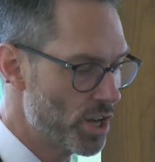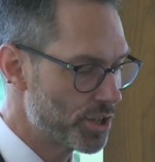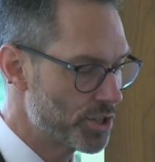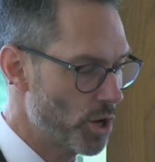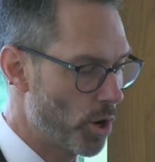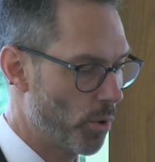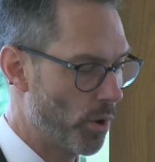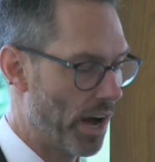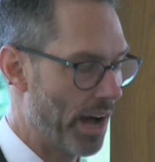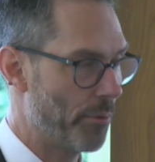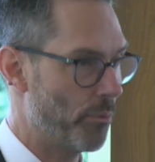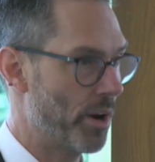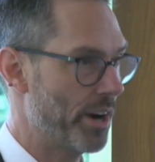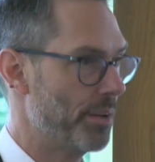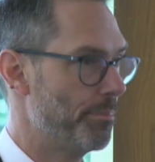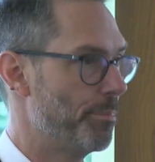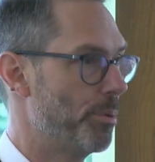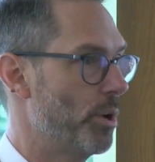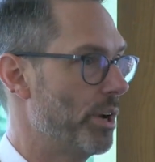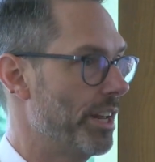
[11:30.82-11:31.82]
So I want
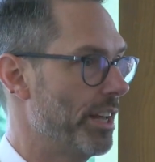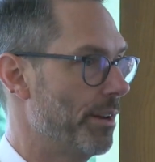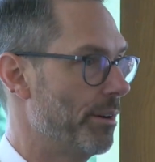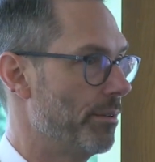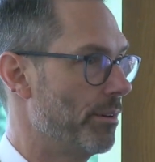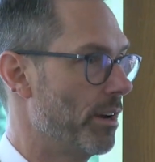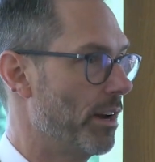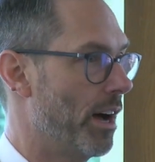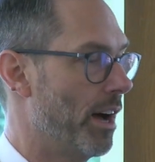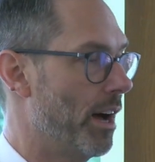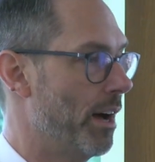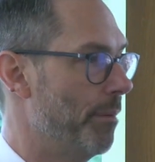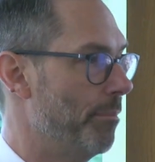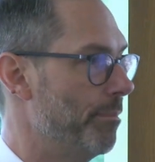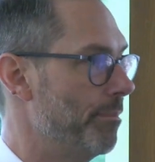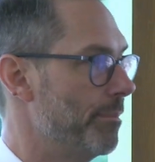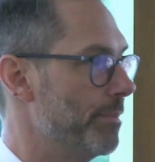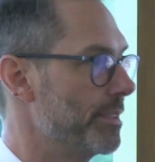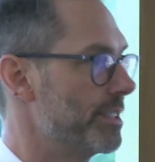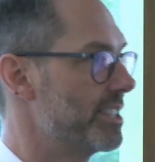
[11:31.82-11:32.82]
to put in
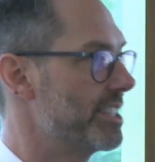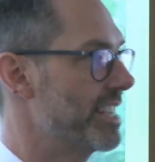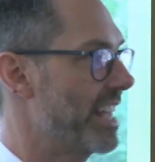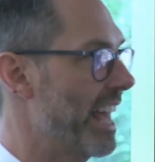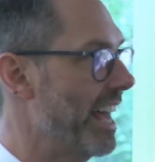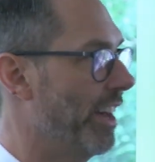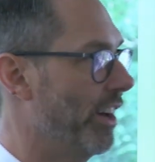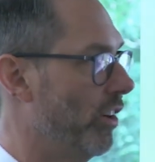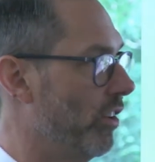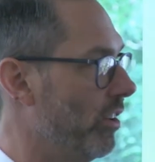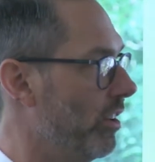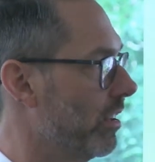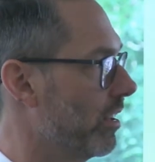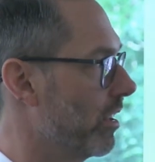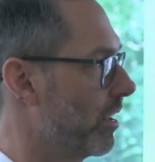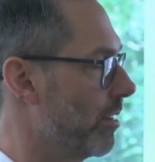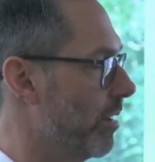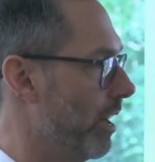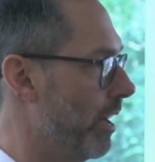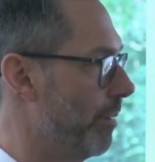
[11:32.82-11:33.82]
um, scale,
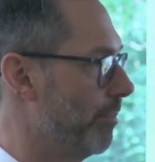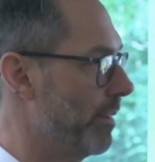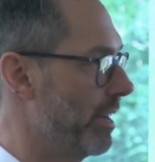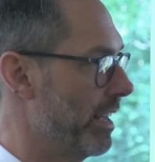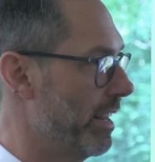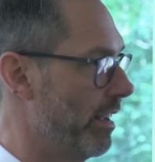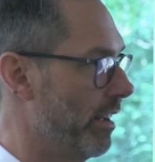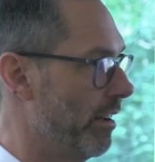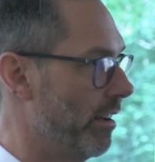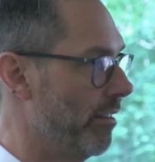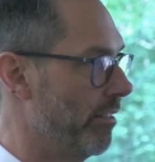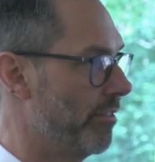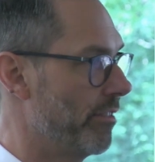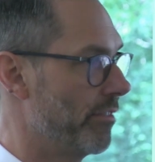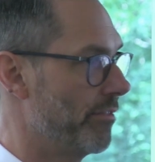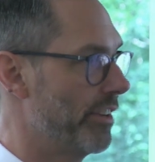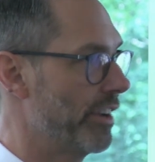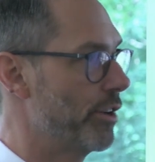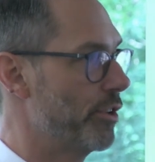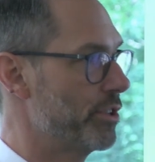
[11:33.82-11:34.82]
um, in a
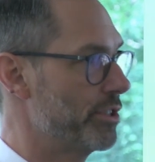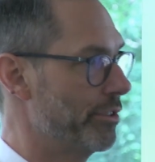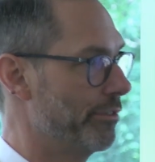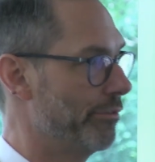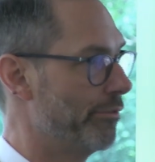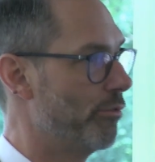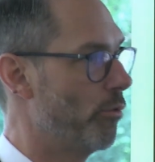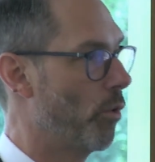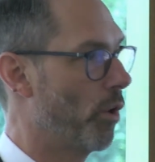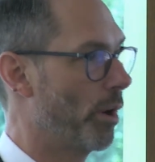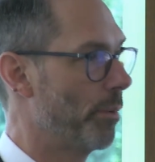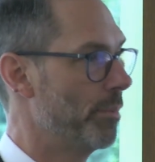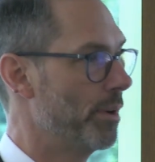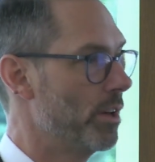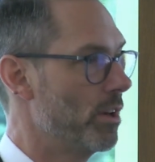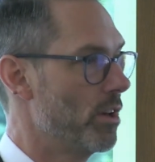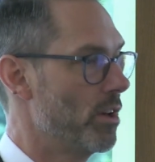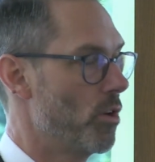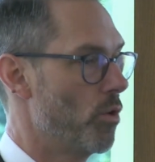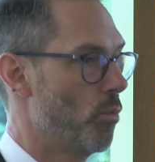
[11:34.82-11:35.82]
figurative form,
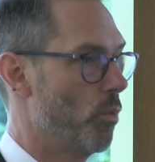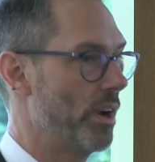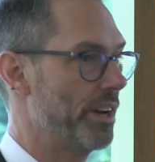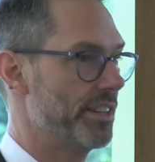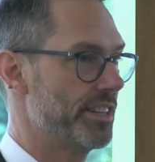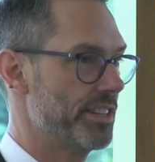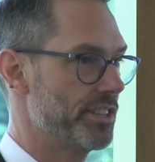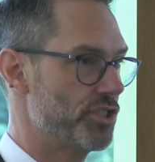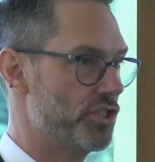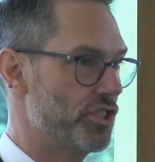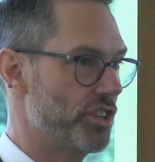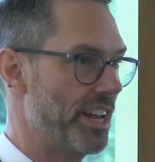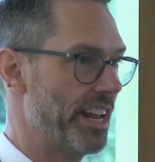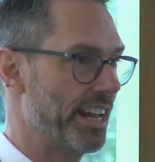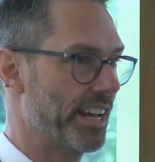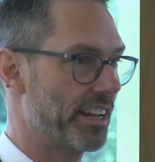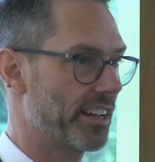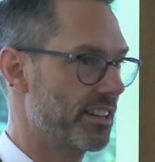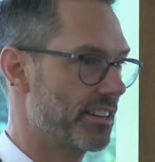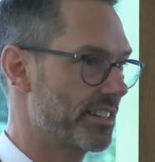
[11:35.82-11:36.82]
what this
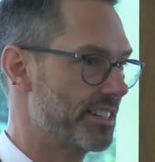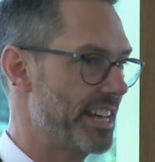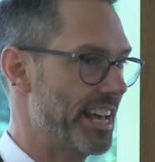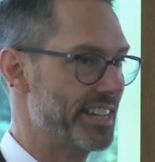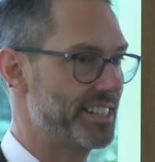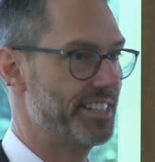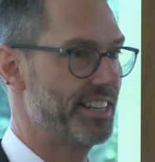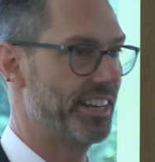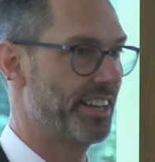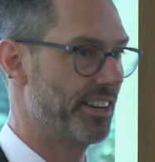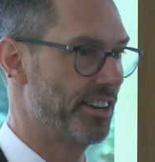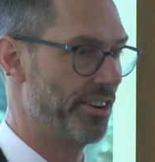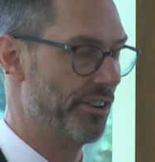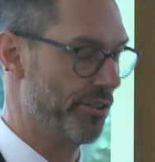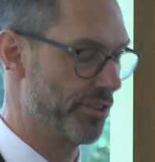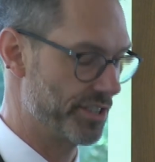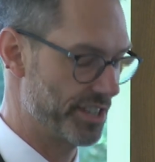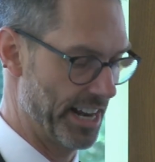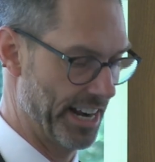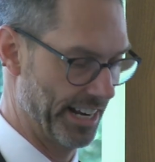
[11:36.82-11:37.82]
genetic testing and
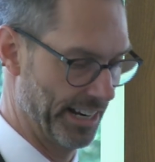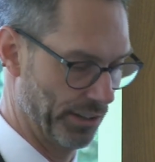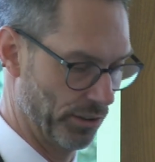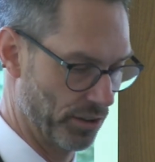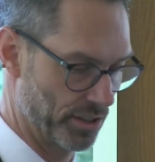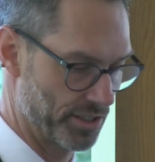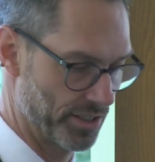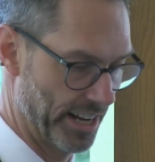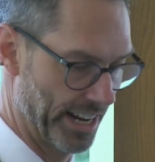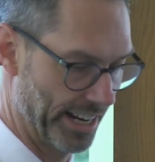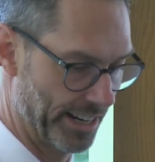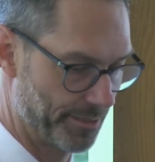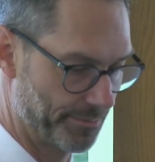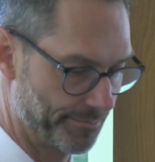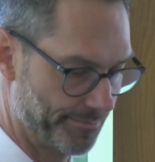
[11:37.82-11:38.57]
understanding looks like.